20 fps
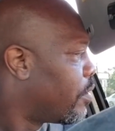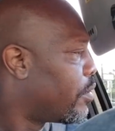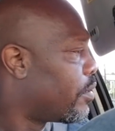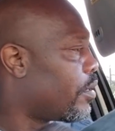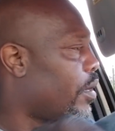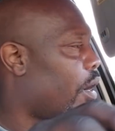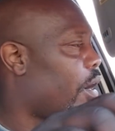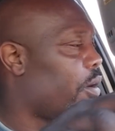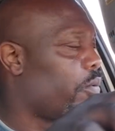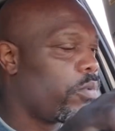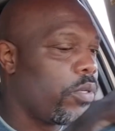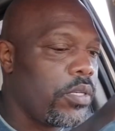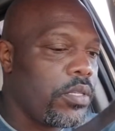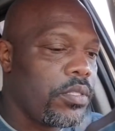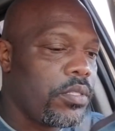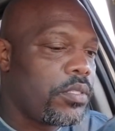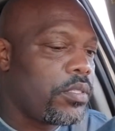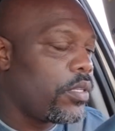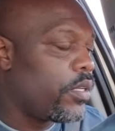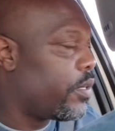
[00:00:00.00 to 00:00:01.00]
Nah, we
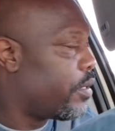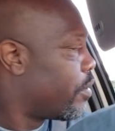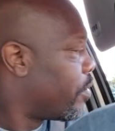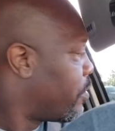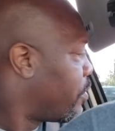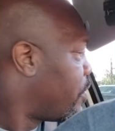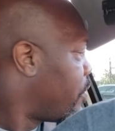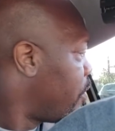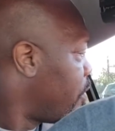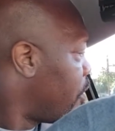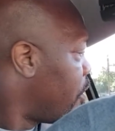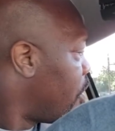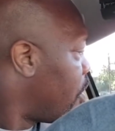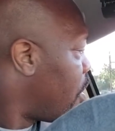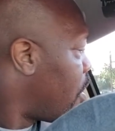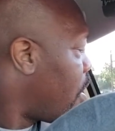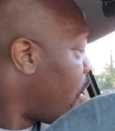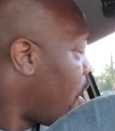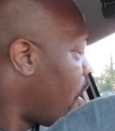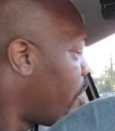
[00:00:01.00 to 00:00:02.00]
ain't see it.
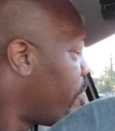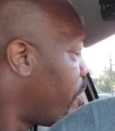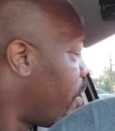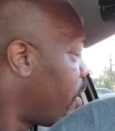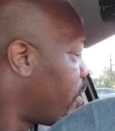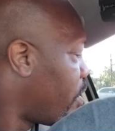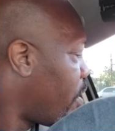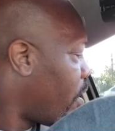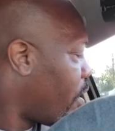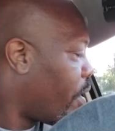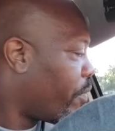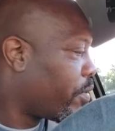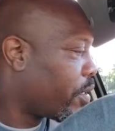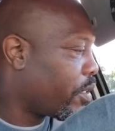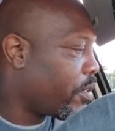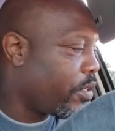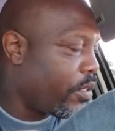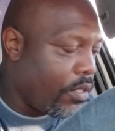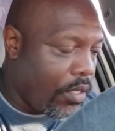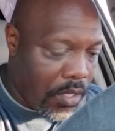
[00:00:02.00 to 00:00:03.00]
All right, man. Y'all have a
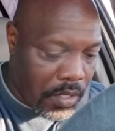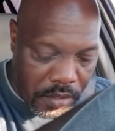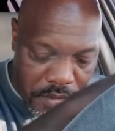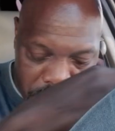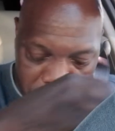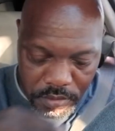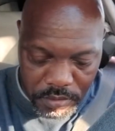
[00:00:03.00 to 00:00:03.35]
good day.